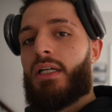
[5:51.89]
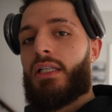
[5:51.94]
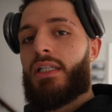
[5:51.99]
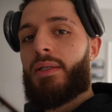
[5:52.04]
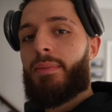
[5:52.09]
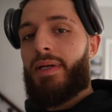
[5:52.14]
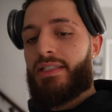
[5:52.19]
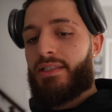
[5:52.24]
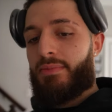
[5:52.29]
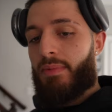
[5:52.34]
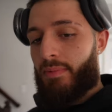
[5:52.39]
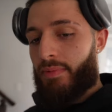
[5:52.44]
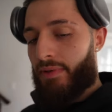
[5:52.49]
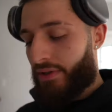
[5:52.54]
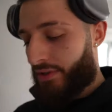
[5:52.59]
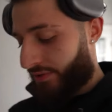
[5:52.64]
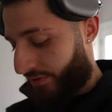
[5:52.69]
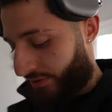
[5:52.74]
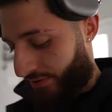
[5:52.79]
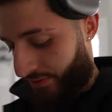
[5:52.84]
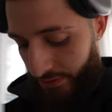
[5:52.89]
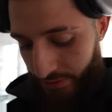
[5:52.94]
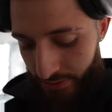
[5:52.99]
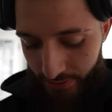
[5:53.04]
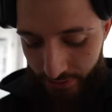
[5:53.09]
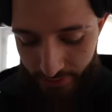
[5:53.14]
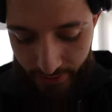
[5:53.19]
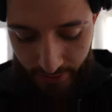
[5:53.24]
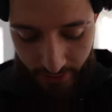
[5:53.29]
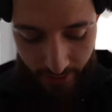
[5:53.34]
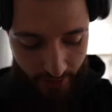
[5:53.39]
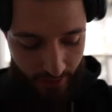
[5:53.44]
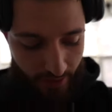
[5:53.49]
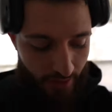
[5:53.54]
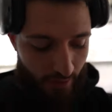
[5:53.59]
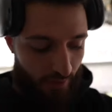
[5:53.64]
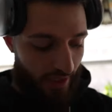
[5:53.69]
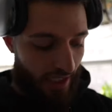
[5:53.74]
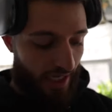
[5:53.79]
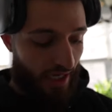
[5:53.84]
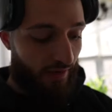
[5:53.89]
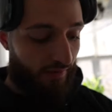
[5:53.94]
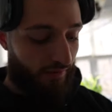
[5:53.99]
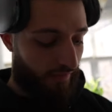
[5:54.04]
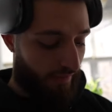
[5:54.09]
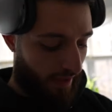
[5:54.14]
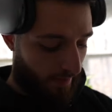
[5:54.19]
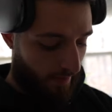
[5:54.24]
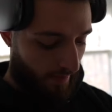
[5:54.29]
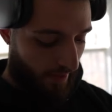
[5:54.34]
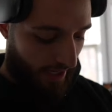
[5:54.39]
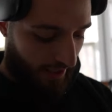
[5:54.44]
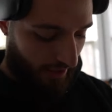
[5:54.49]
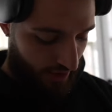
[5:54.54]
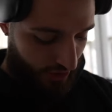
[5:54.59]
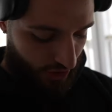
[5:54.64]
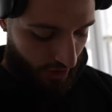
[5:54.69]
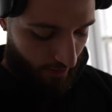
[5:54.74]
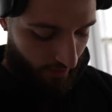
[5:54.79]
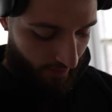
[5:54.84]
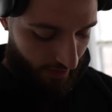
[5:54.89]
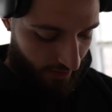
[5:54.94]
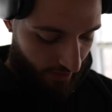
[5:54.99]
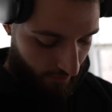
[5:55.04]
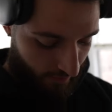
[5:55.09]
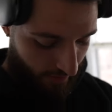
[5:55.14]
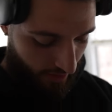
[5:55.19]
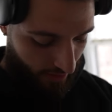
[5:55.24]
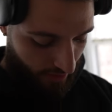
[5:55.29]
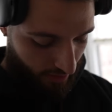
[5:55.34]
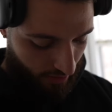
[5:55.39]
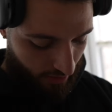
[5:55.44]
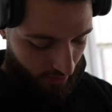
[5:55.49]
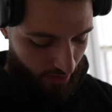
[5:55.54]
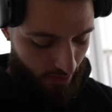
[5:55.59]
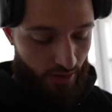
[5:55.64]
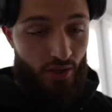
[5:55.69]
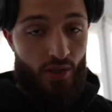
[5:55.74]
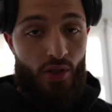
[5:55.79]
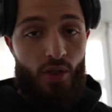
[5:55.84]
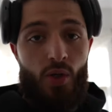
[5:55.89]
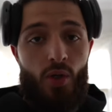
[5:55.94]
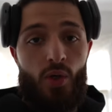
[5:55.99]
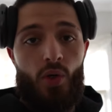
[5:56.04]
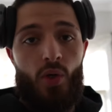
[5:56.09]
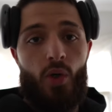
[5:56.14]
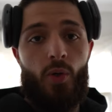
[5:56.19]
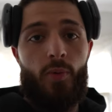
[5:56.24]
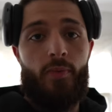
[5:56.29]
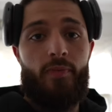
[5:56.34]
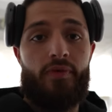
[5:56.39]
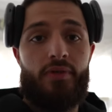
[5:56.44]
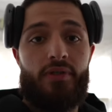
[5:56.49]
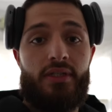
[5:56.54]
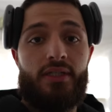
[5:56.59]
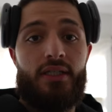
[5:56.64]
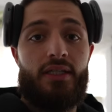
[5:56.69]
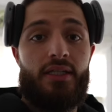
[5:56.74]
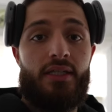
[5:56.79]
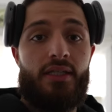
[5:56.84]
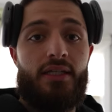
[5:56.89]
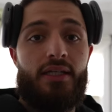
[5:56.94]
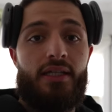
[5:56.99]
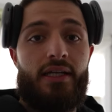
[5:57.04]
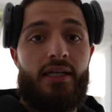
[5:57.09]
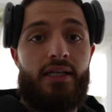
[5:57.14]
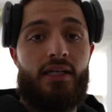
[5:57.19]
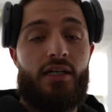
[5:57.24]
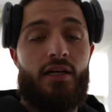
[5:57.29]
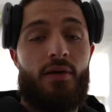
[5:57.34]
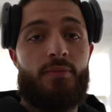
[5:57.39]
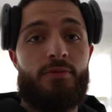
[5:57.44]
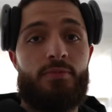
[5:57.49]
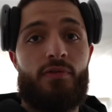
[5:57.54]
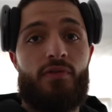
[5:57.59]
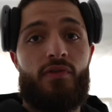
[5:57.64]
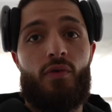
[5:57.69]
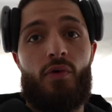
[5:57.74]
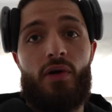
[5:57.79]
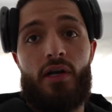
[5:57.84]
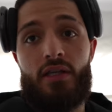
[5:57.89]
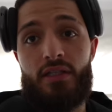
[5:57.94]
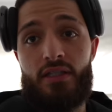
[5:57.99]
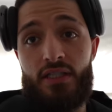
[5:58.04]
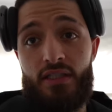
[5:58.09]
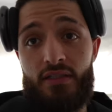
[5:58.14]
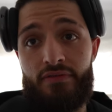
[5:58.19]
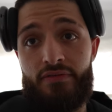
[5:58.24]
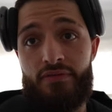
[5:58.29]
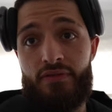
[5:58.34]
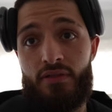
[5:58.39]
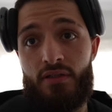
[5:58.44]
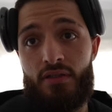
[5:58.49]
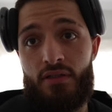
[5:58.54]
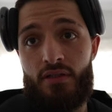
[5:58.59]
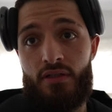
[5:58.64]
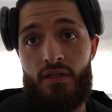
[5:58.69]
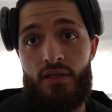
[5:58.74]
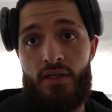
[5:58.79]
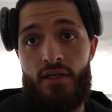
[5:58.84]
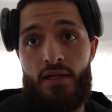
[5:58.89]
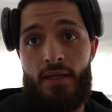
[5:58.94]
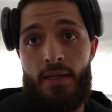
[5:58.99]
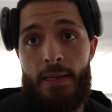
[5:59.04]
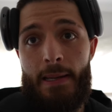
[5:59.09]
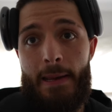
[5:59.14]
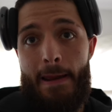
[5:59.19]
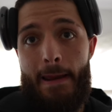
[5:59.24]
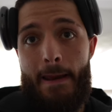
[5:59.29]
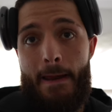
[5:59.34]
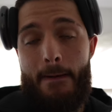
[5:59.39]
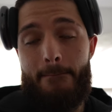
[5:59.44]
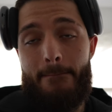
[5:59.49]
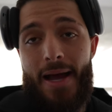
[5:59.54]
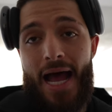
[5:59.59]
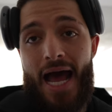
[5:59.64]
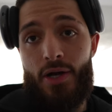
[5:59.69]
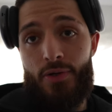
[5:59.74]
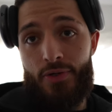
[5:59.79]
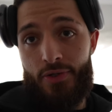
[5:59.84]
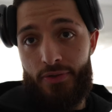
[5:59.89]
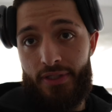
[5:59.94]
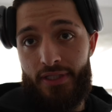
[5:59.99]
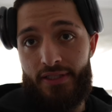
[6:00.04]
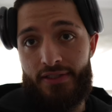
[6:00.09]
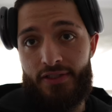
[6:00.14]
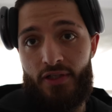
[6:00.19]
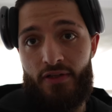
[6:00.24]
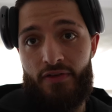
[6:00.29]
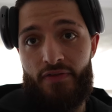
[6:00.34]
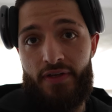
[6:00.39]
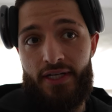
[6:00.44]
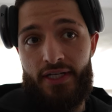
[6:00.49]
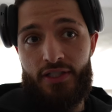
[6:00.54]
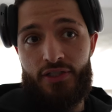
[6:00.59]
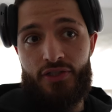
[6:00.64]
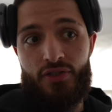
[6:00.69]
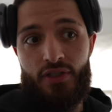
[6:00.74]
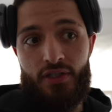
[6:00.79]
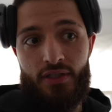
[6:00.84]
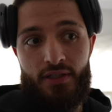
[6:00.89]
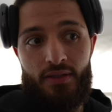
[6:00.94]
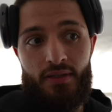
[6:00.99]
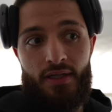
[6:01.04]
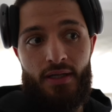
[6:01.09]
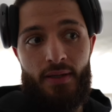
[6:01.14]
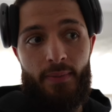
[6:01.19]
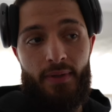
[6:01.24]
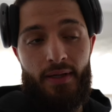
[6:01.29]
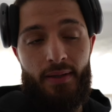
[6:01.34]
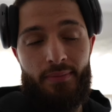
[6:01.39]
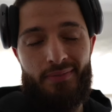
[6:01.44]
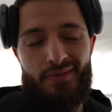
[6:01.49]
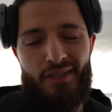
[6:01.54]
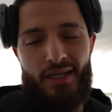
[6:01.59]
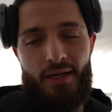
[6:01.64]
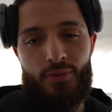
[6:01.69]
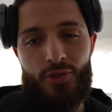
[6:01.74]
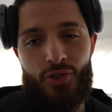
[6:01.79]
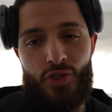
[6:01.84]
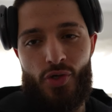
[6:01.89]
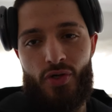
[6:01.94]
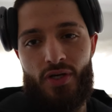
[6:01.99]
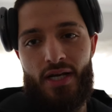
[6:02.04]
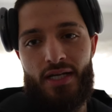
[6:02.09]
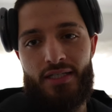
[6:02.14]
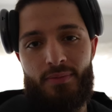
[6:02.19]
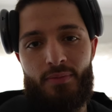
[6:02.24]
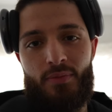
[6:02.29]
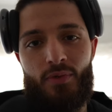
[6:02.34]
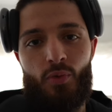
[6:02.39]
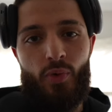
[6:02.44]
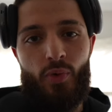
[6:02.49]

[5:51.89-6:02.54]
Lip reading: I'm headed to my brother's, and then we have a package coming in the mail. Hopefully it comes before I leave. I don't know yet, it's on a FedEx truck. I'm gonna show you guys. I'm gonna